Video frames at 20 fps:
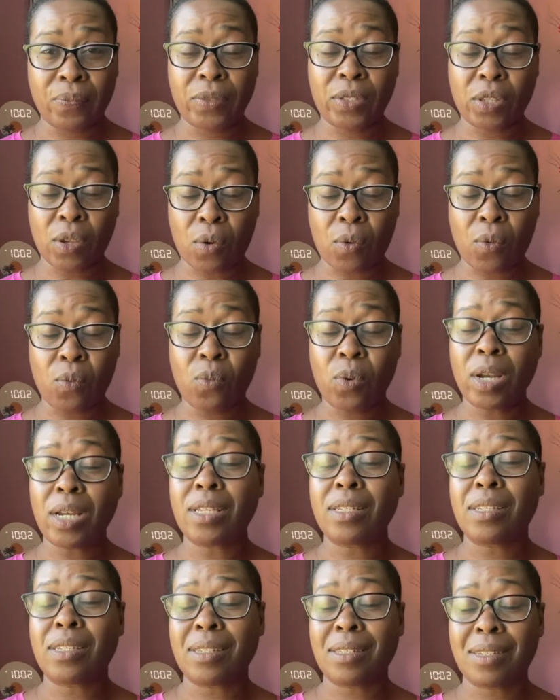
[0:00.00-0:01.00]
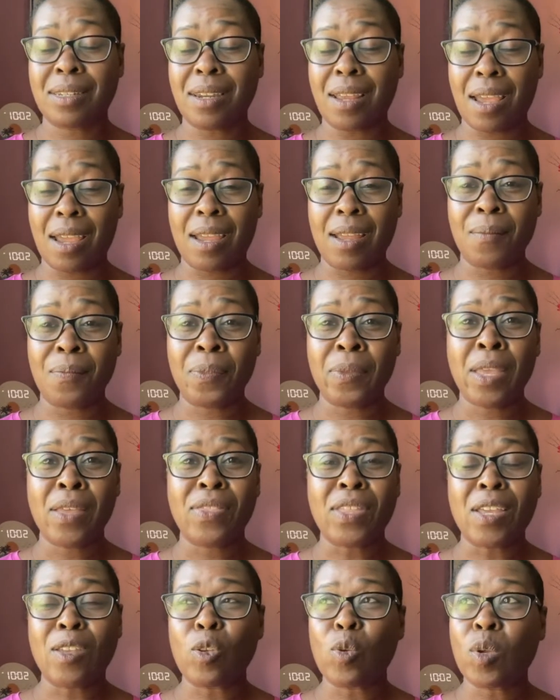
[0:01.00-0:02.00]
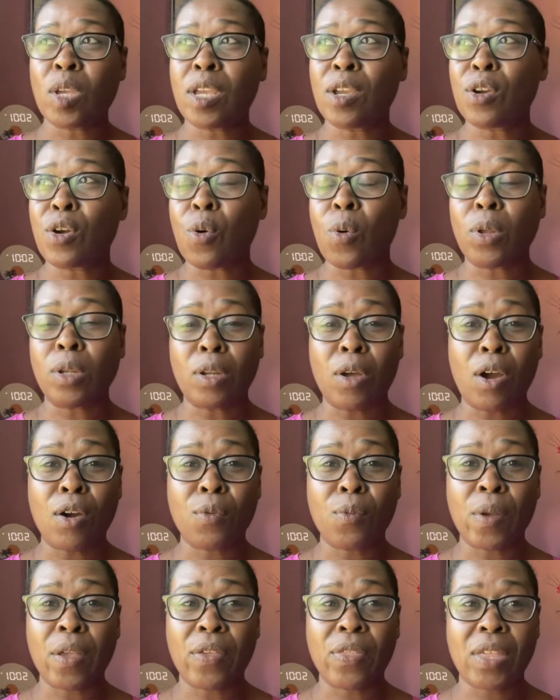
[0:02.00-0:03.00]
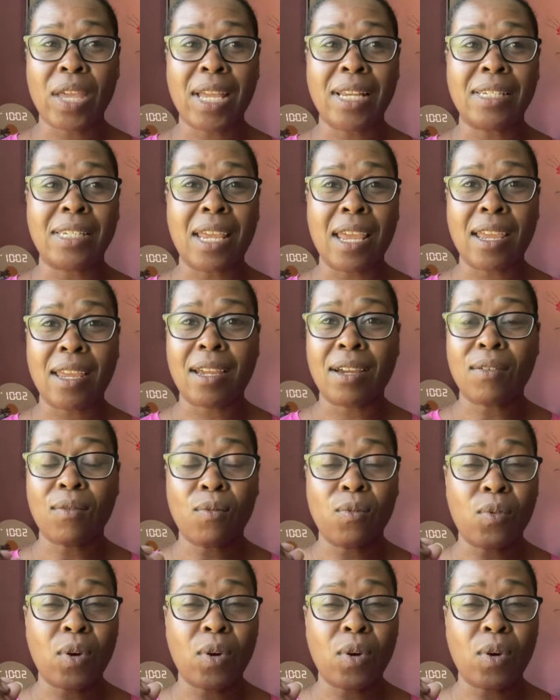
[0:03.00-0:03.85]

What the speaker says: So, what is it today that you can go along with and take